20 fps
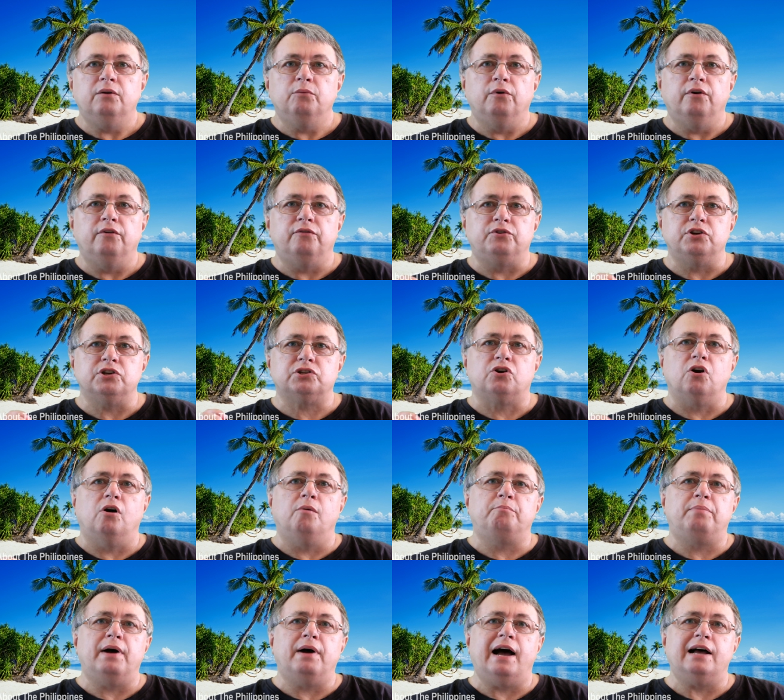We've just
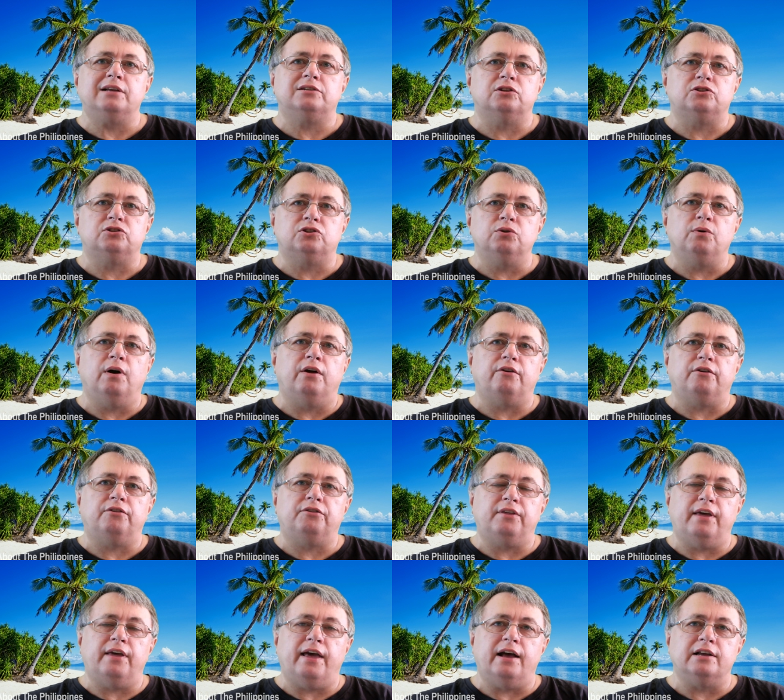gone past the
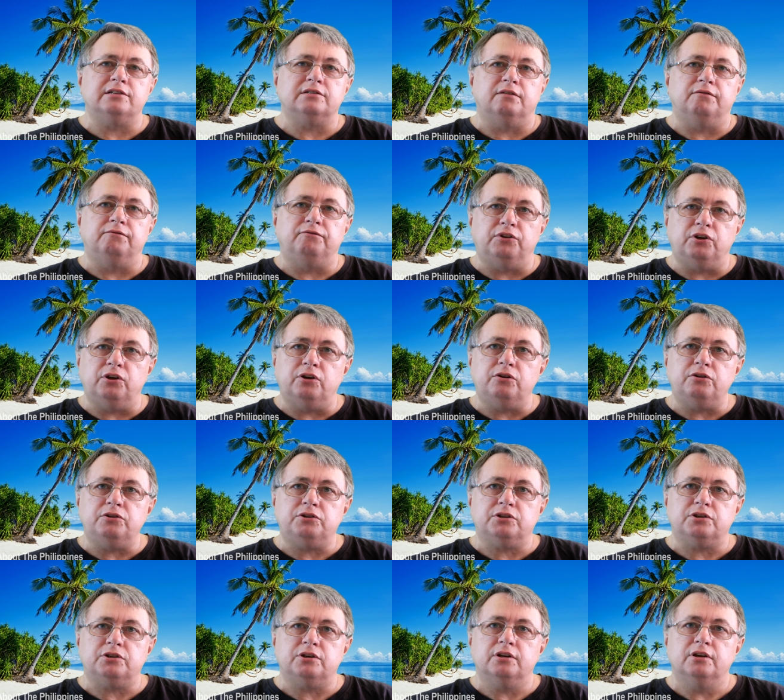200,000
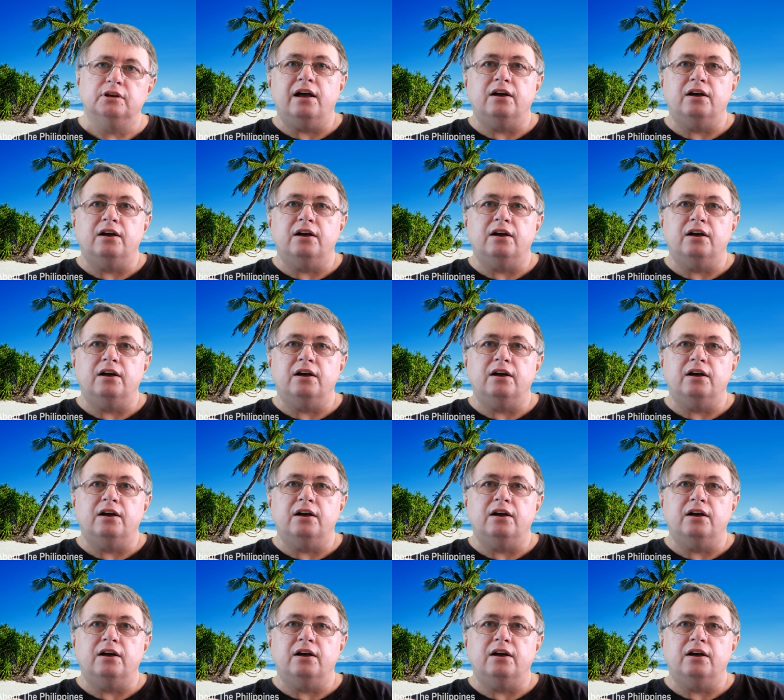views.